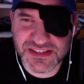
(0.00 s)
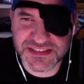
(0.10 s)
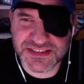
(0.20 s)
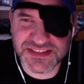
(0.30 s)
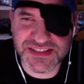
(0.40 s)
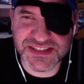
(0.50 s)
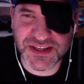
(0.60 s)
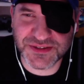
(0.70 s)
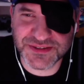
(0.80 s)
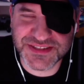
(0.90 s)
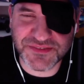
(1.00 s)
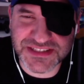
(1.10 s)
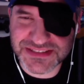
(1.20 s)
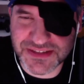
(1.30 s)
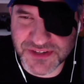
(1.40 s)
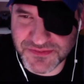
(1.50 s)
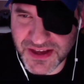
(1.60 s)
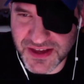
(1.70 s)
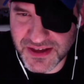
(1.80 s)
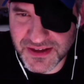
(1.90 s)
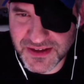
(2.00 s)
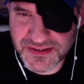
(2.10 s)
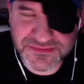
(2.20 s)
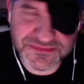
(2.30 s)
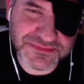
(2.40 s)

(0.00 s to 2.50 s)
Let's see the other 77 of them.